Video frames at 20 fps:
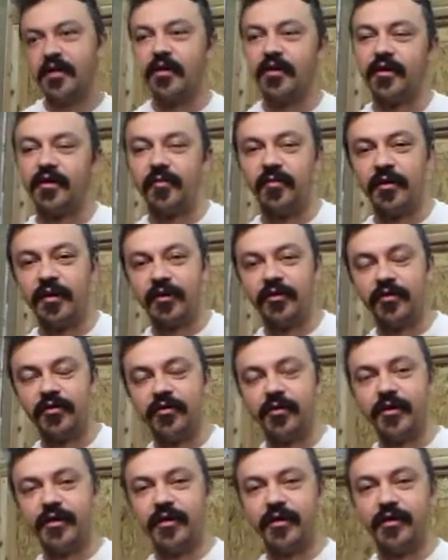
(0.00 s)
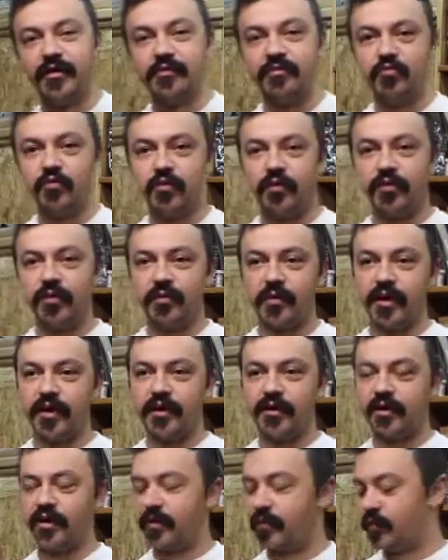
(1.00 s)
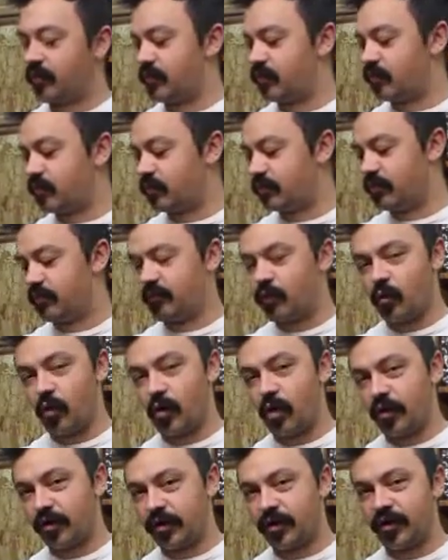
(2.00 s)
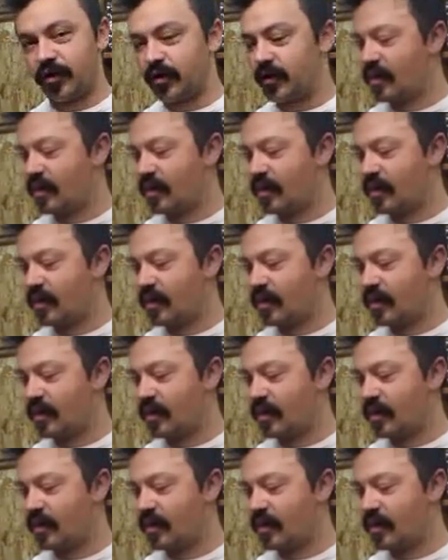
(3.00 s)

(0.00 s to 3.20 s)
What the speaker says: It could make gluing the binding up wonky.